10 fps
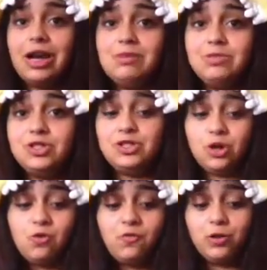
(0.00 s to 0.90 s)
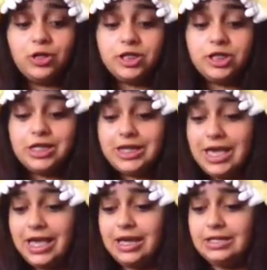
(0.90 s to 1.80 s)
I'm so fortunate
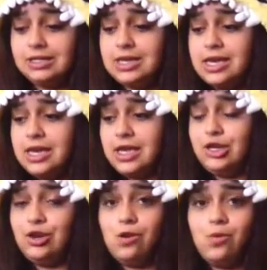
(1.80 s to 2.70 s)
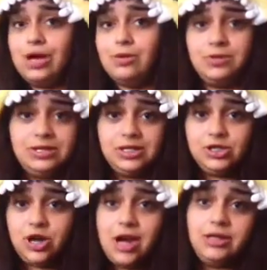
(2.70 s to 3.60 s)
and in no way was this
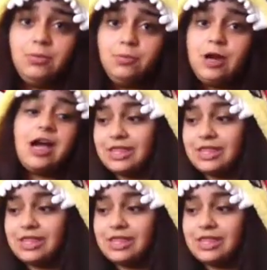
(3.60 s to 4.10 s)
trying to brag.